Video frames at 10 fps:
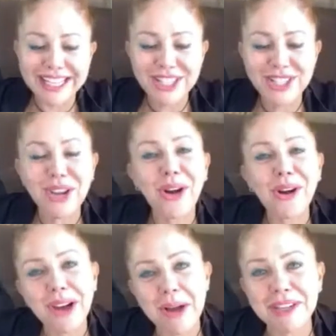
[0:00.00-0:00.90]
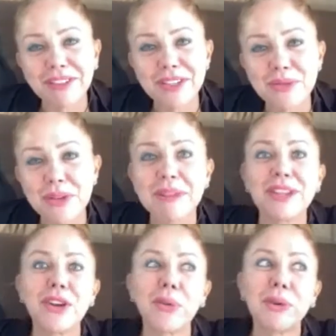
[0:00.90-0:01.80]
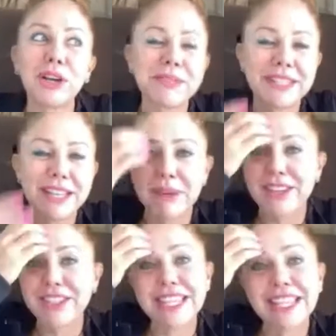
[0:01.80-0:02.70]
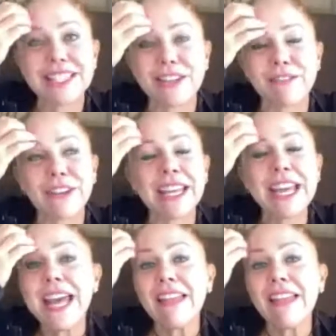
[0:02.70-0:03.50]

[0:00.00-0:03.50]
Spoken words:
It's so common of us women, we're upset because he did something.